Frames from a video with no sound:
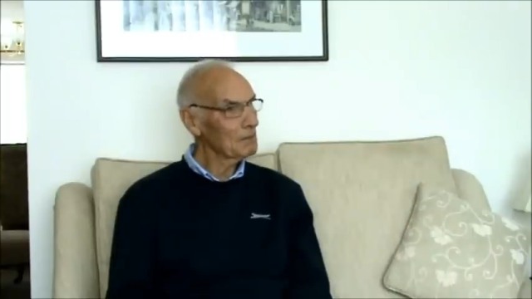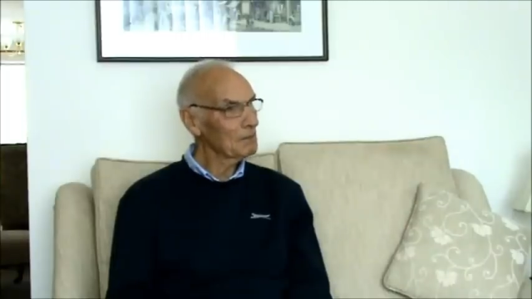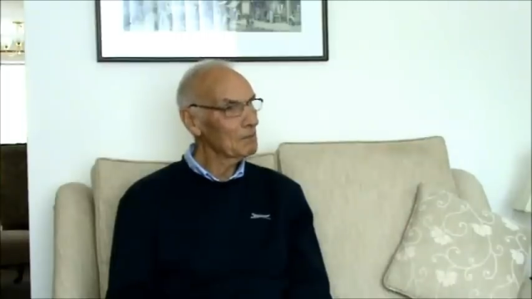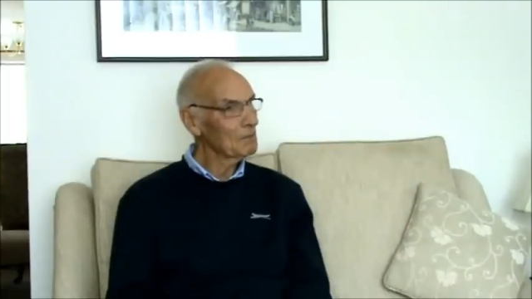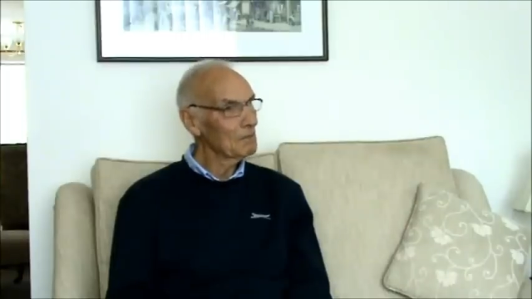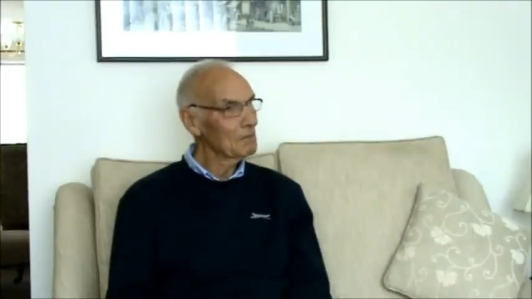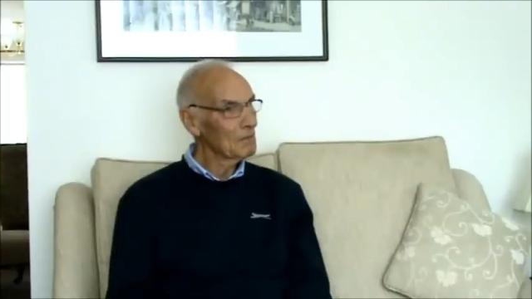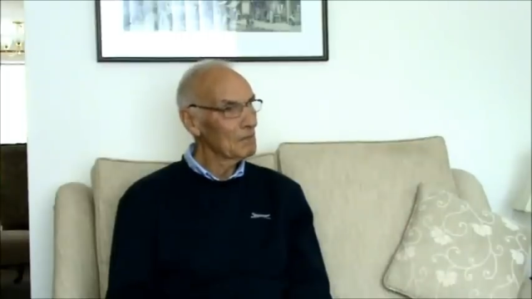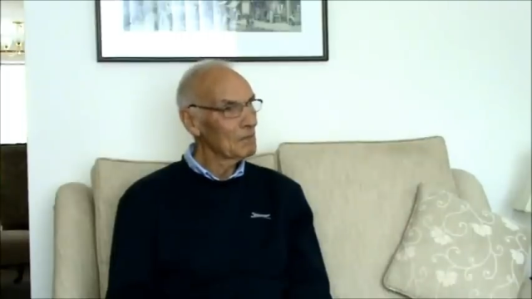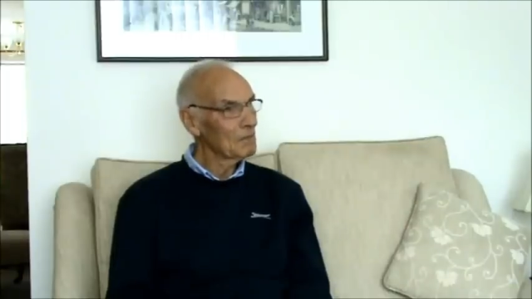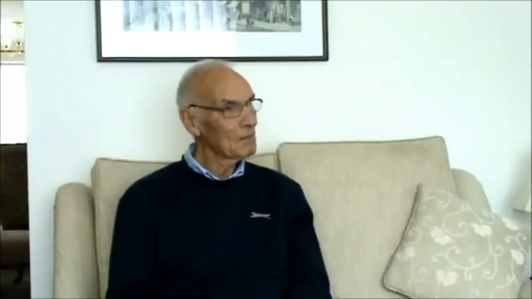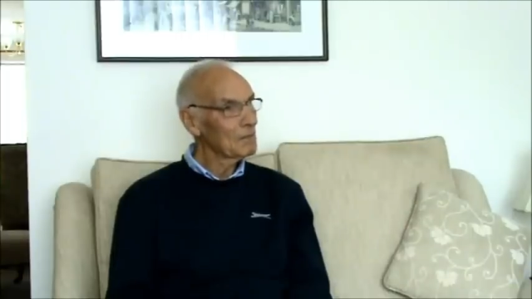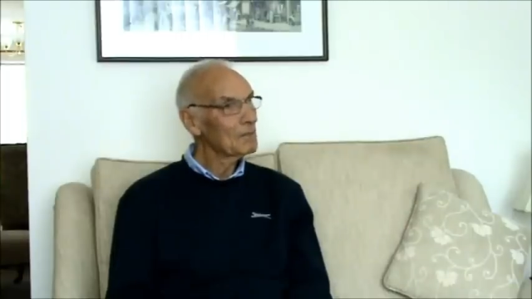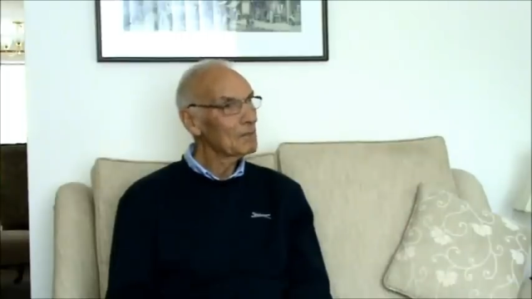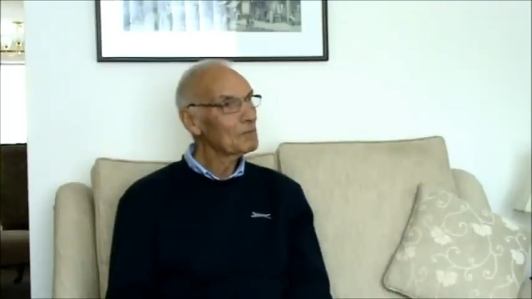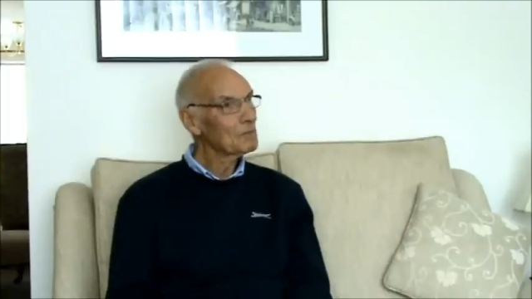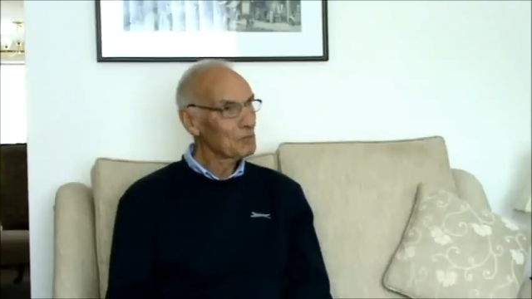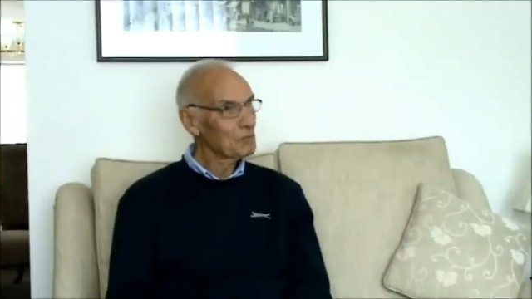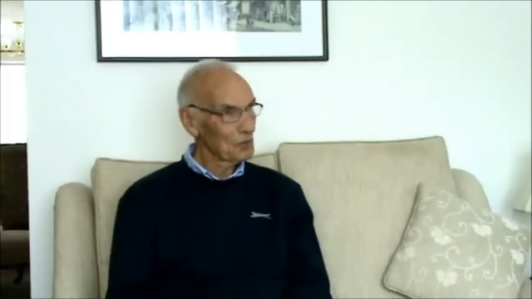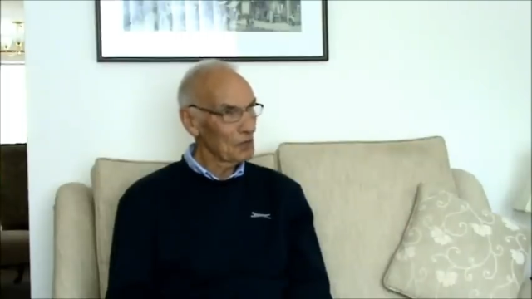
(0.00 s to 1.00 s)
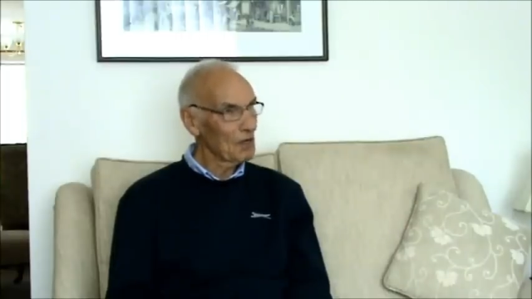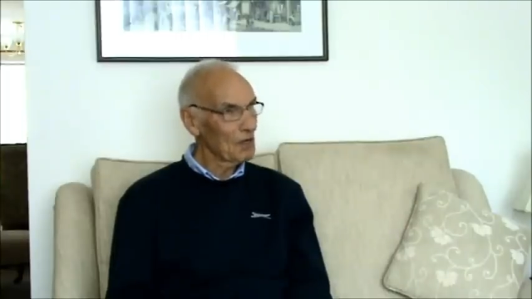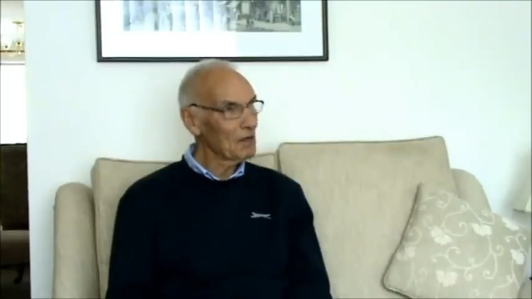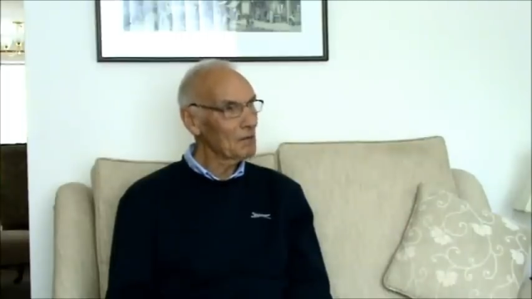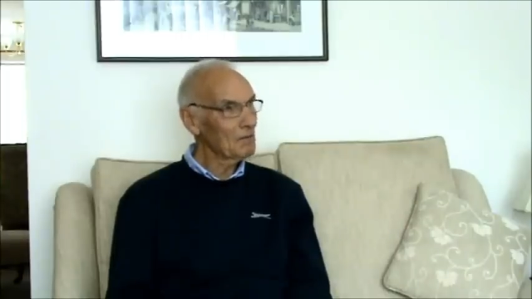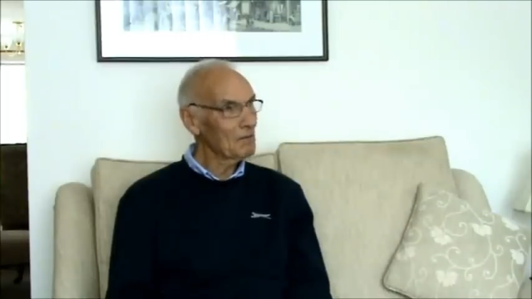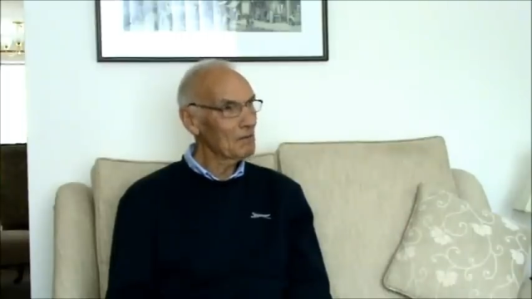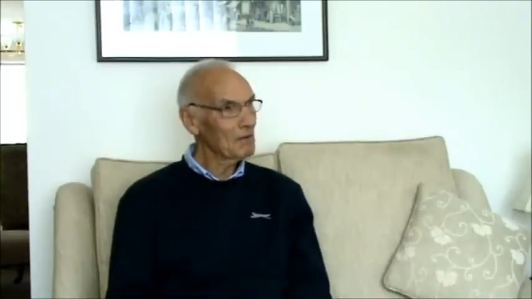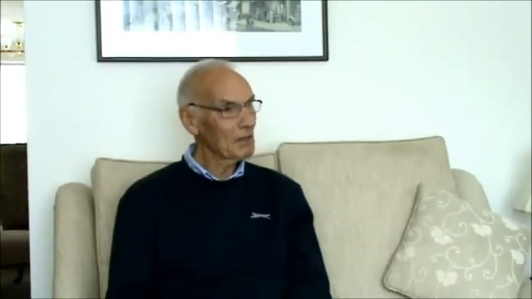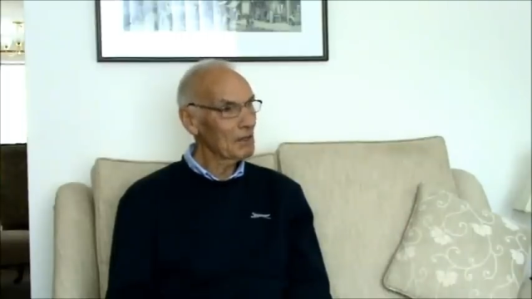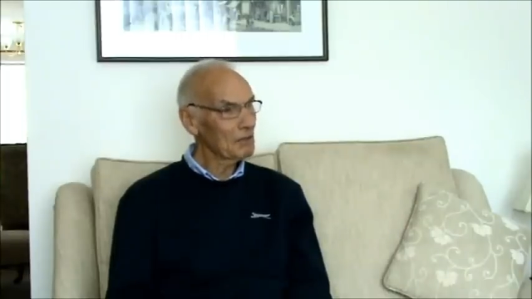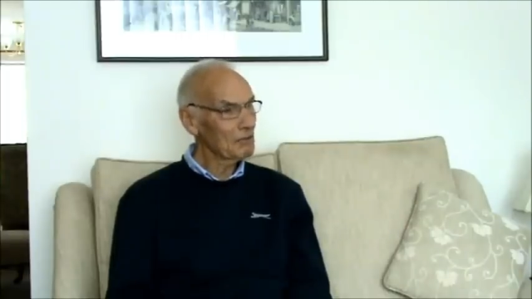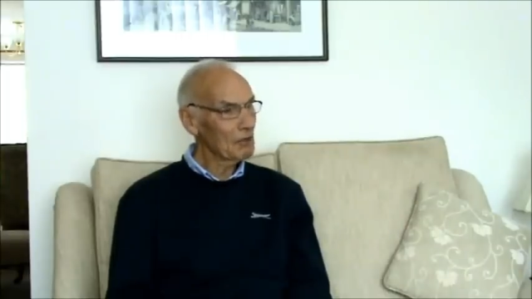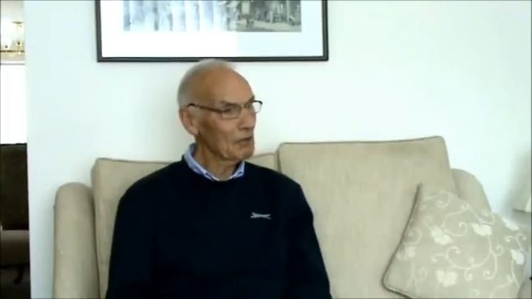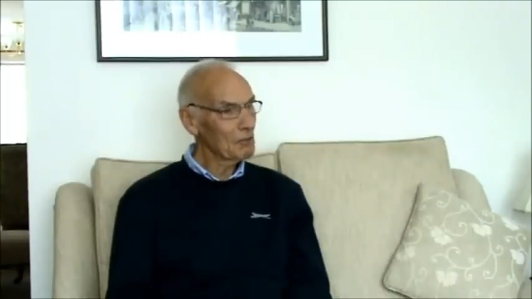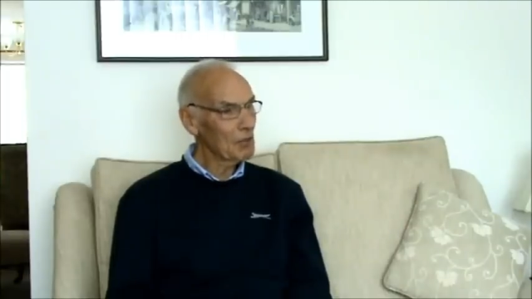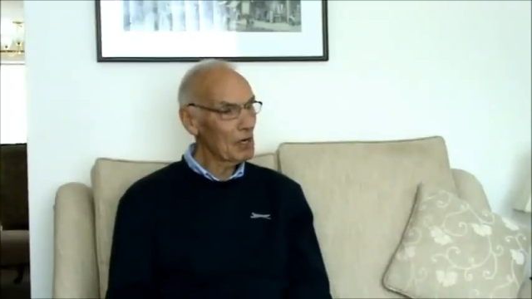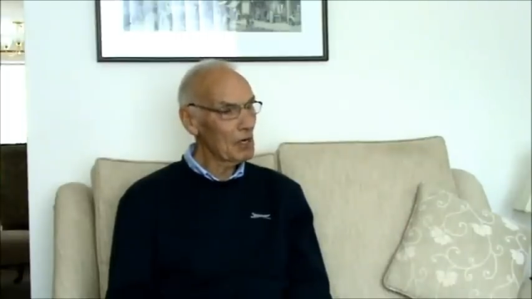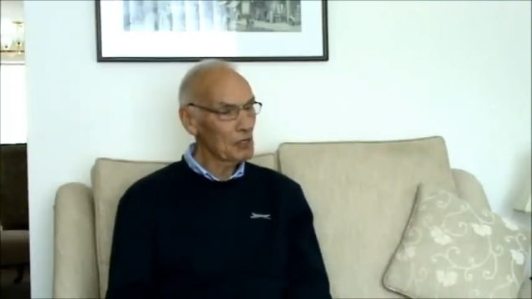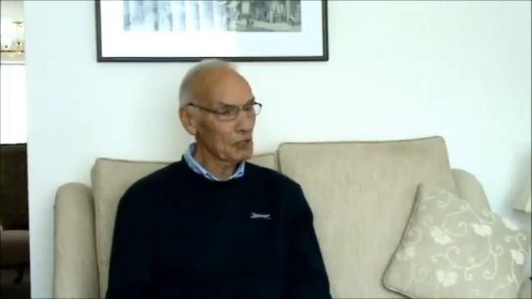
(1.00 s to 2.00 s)
It's nice to be here in Cherry Hinton. Thank you
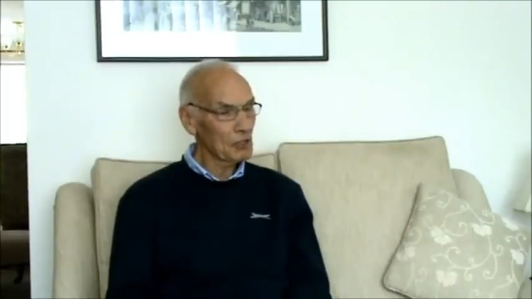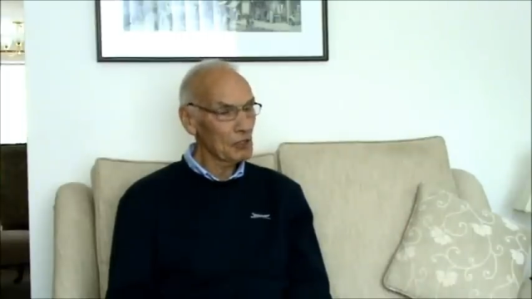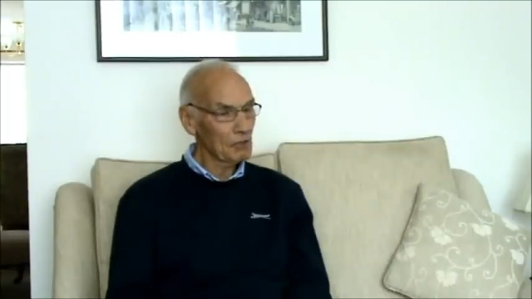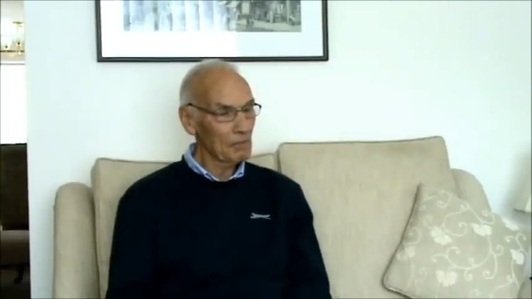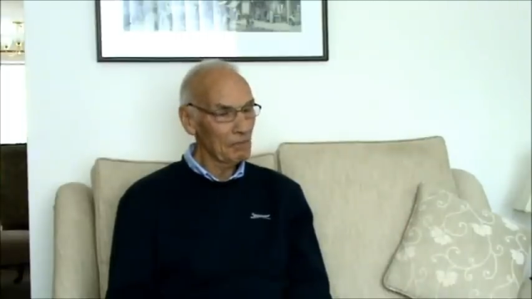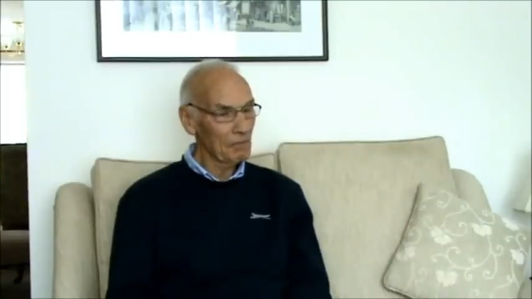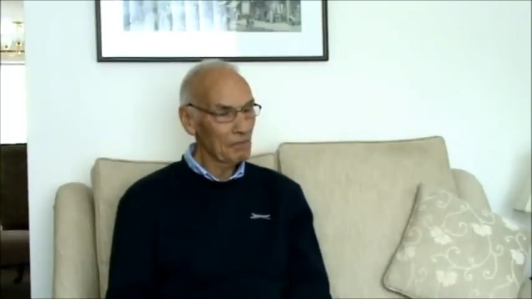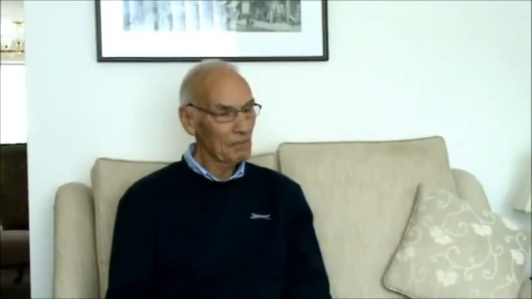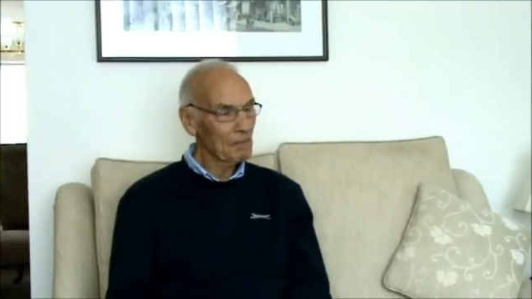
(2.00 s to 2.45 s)
very much.